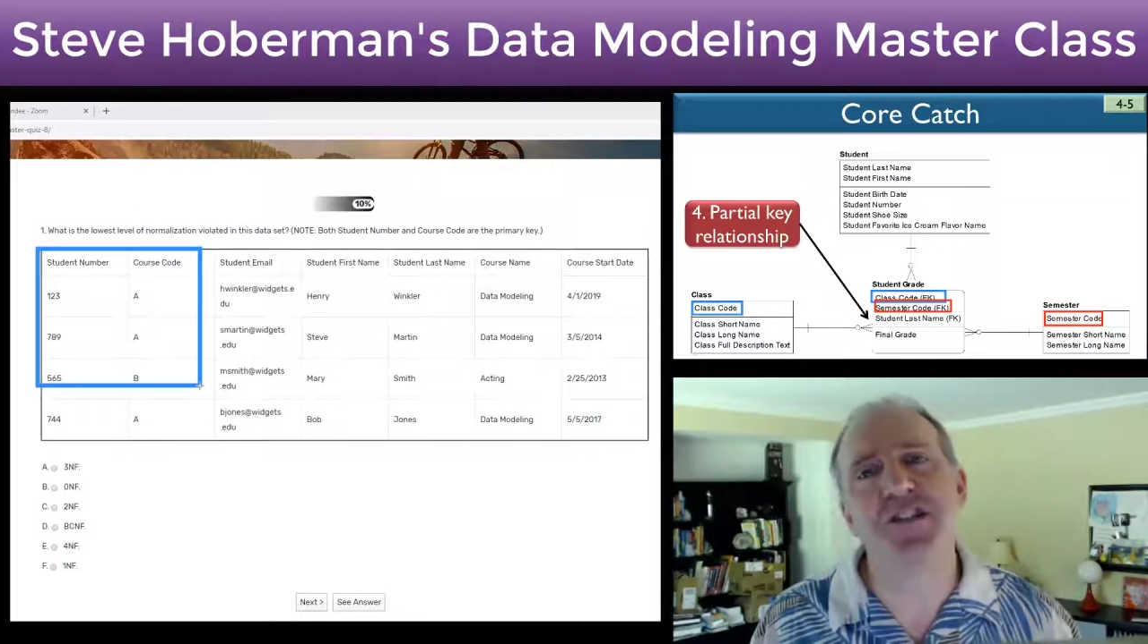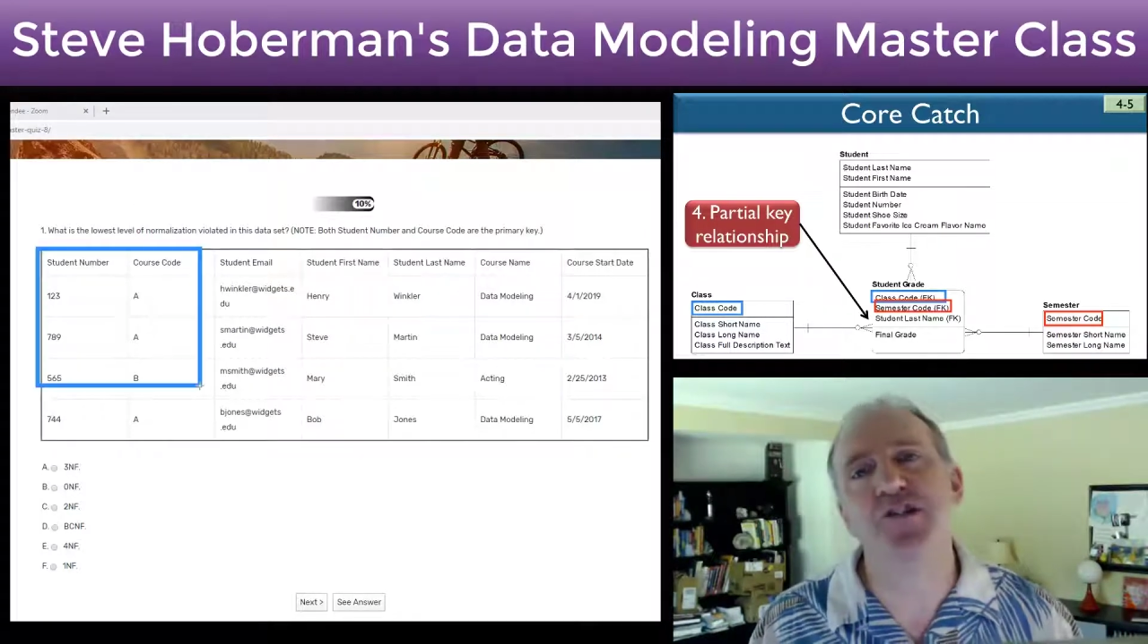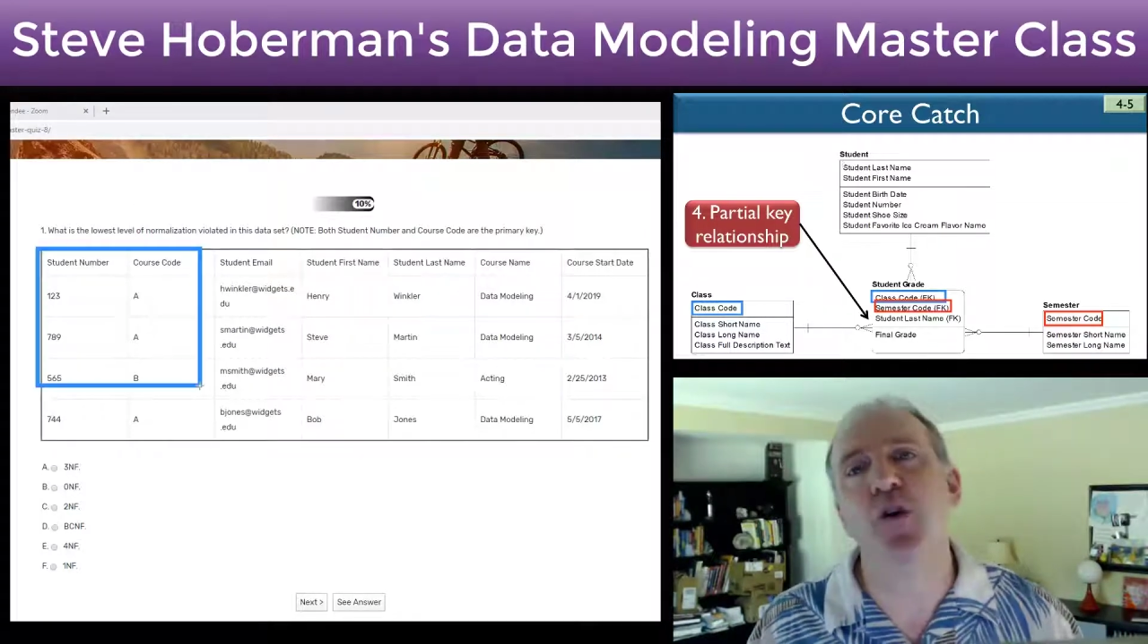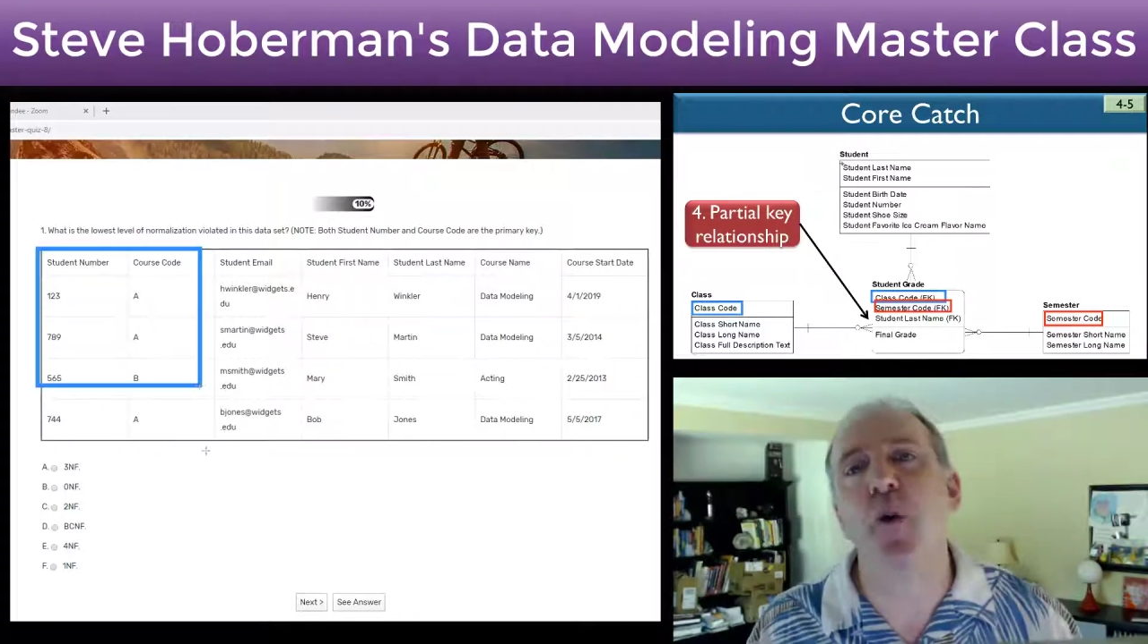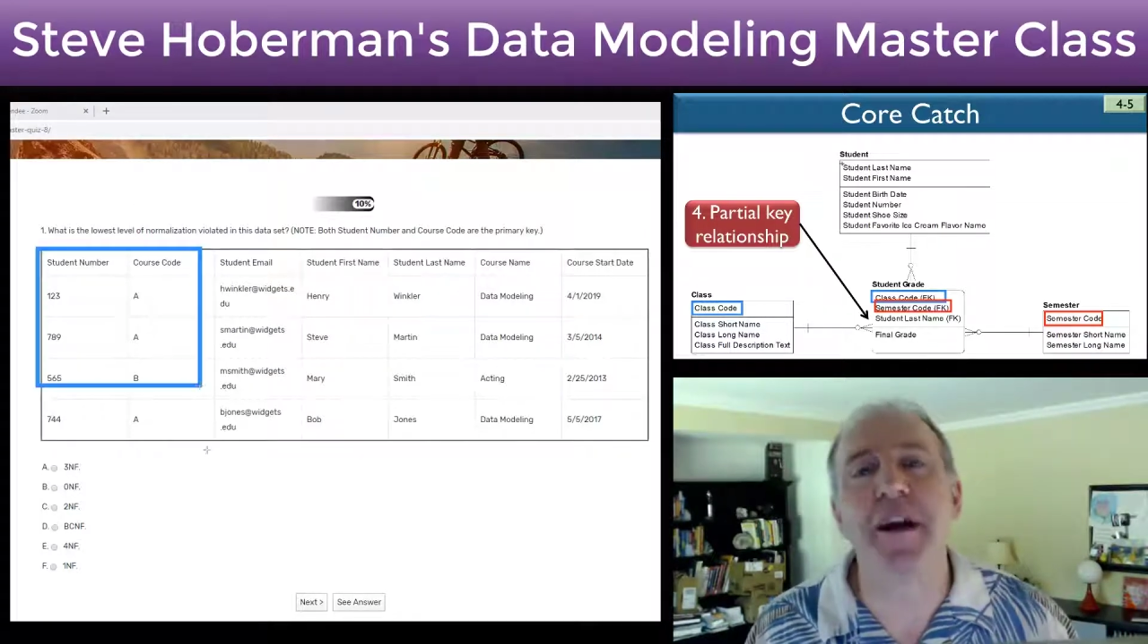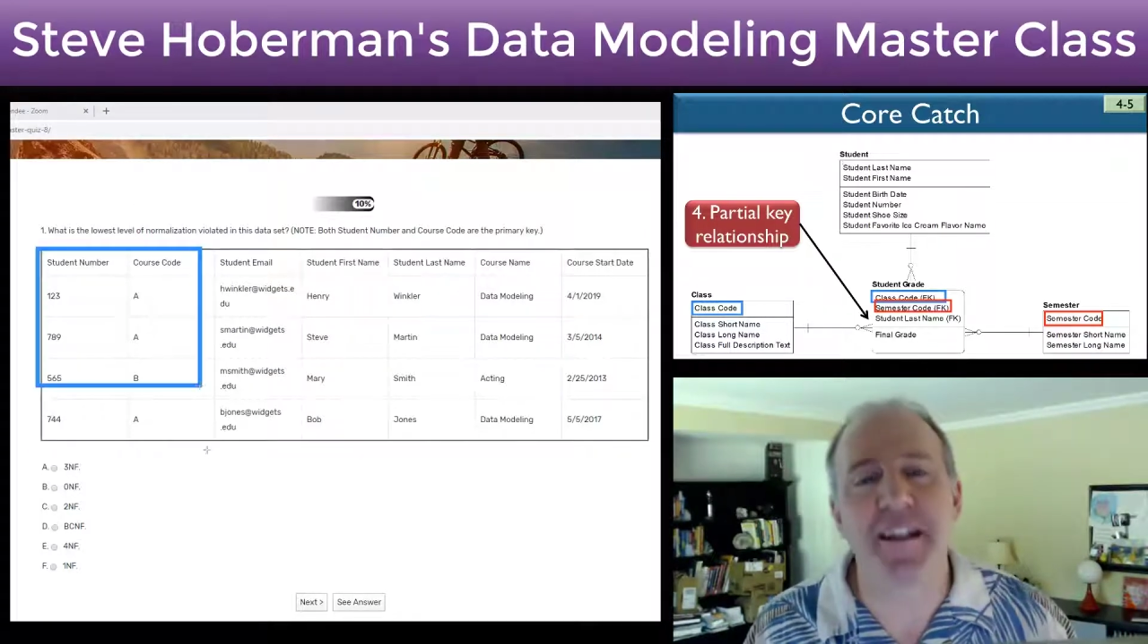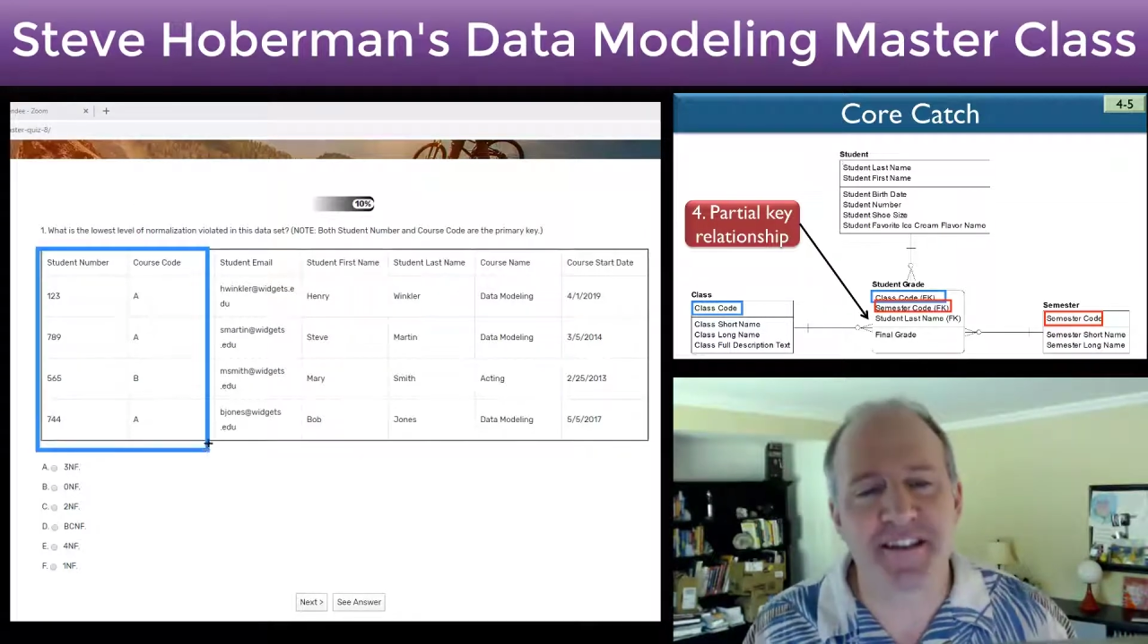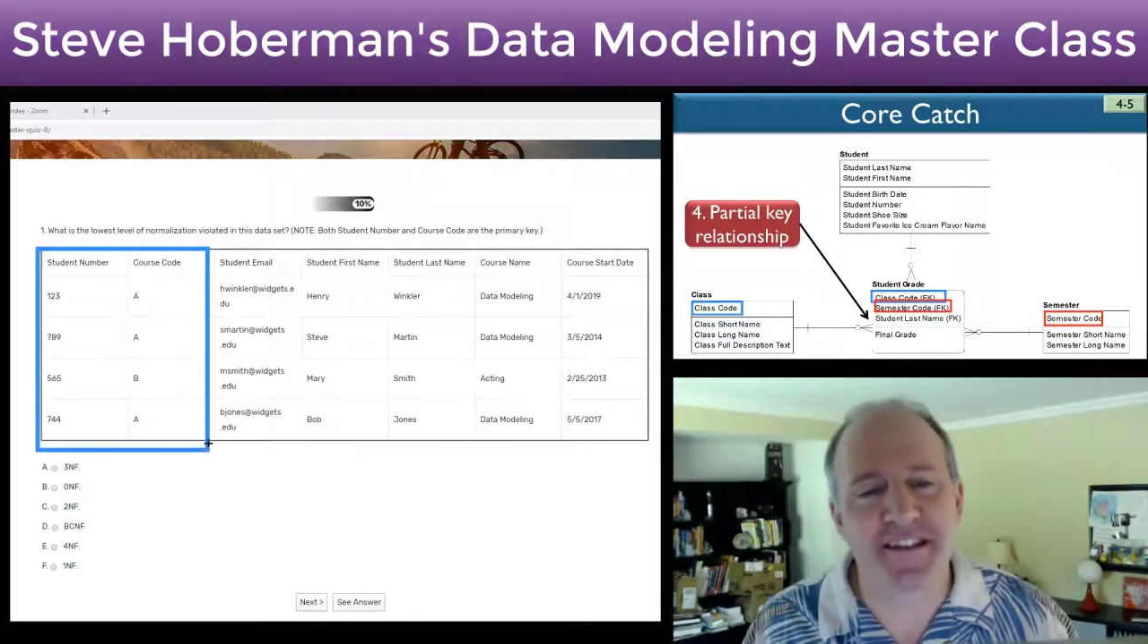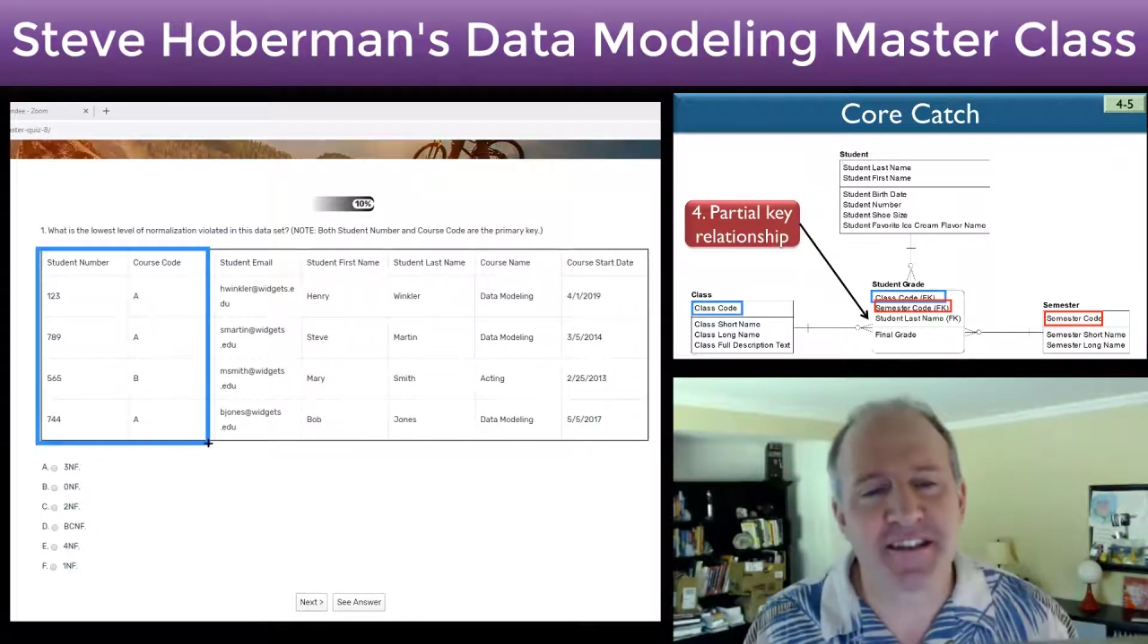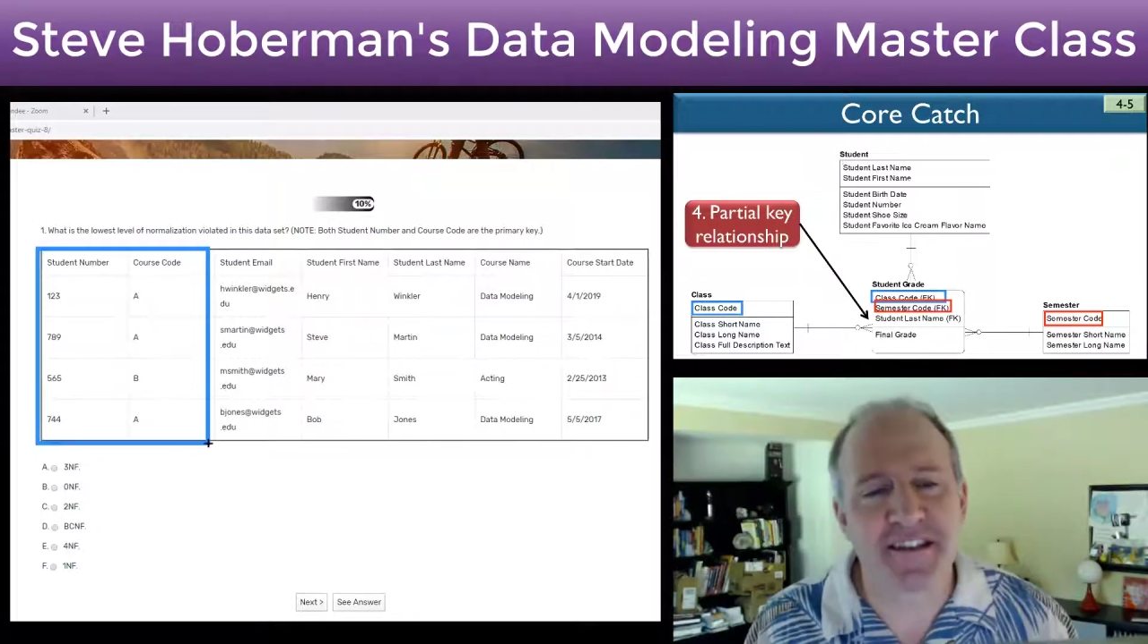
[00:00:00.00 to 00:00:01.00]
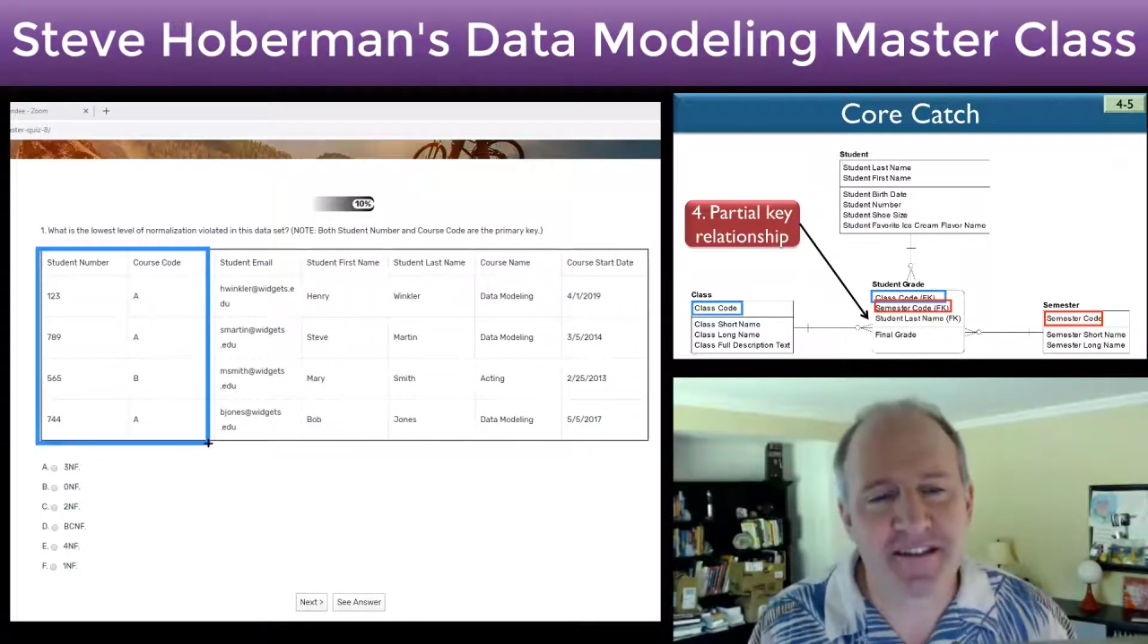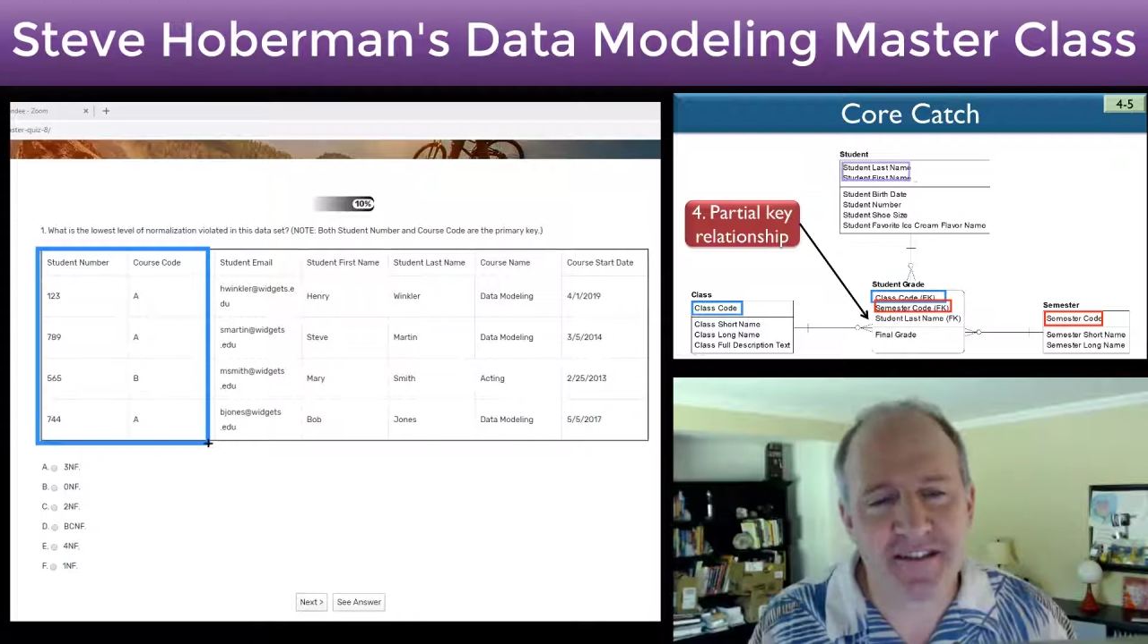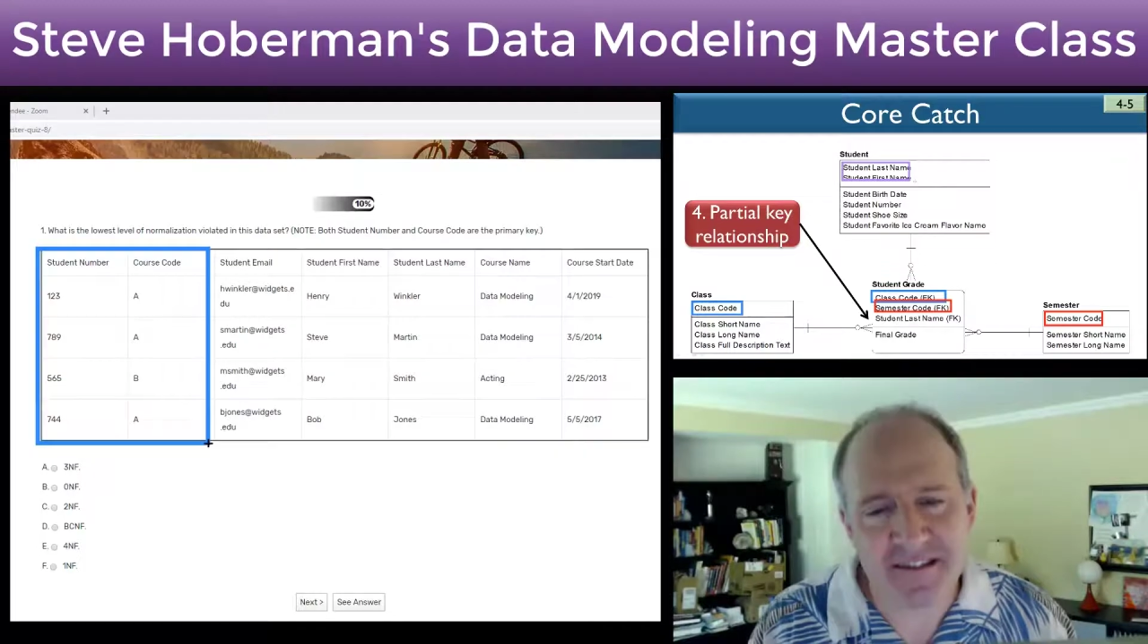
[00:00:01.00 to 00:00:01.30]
noise.